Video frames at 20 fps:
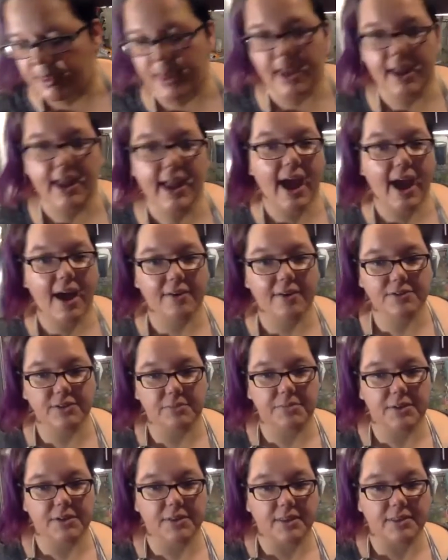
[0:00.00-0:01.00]
they have
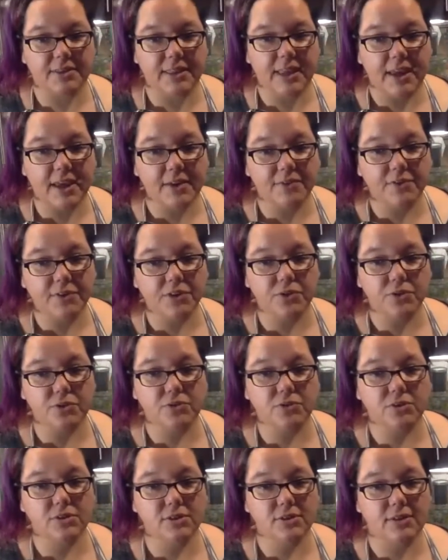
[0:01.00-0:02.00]
something that they have
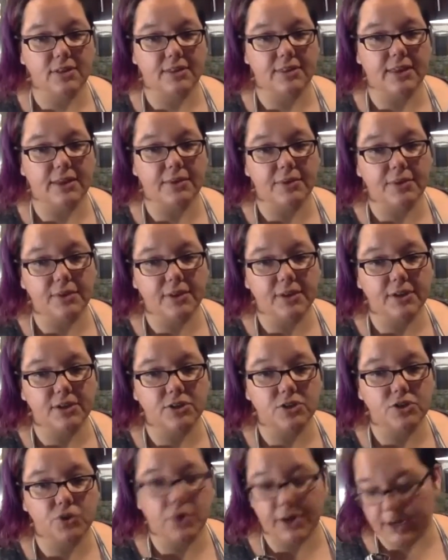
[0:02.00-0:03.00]
used that they really
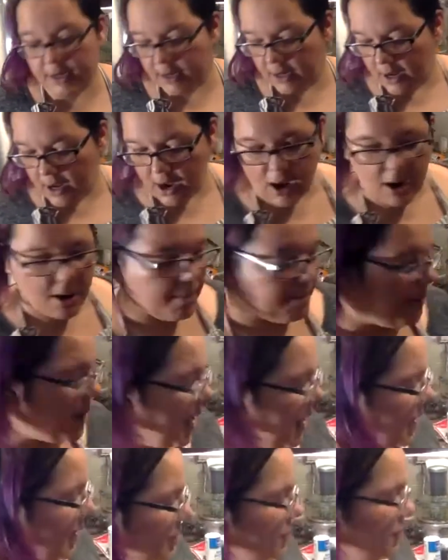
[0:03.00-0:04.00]
enjoyed.
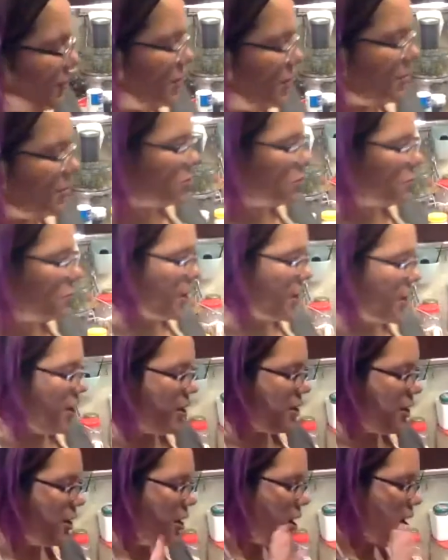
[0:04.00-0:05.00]
But for the most
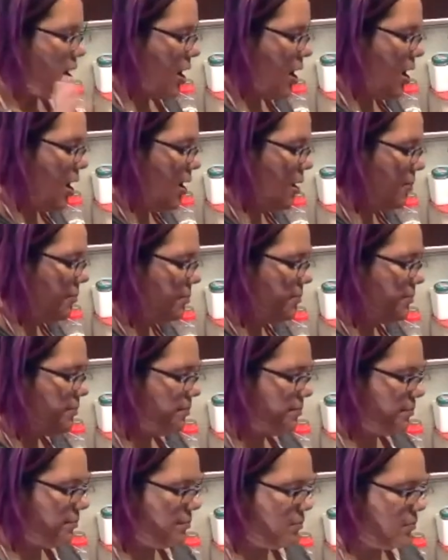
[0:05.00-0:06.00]
part, um,
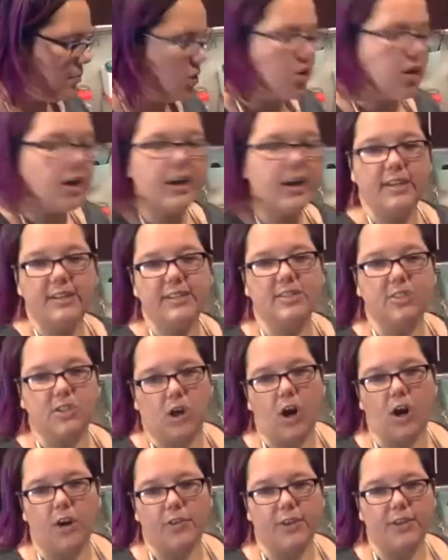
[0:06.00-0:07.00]
you're going to
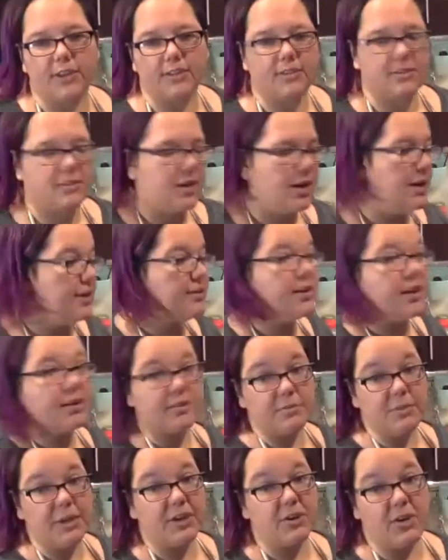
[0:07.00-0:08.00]
discard this. It
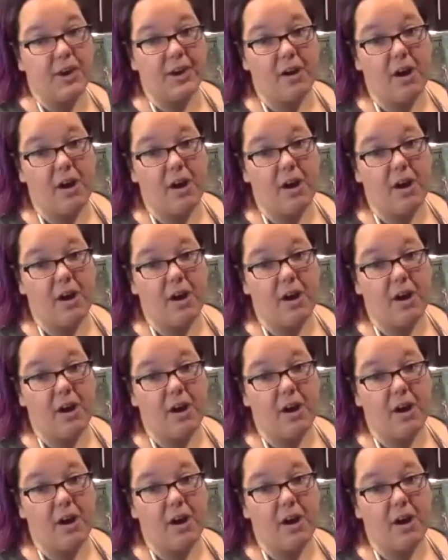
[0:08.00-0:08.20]
does make great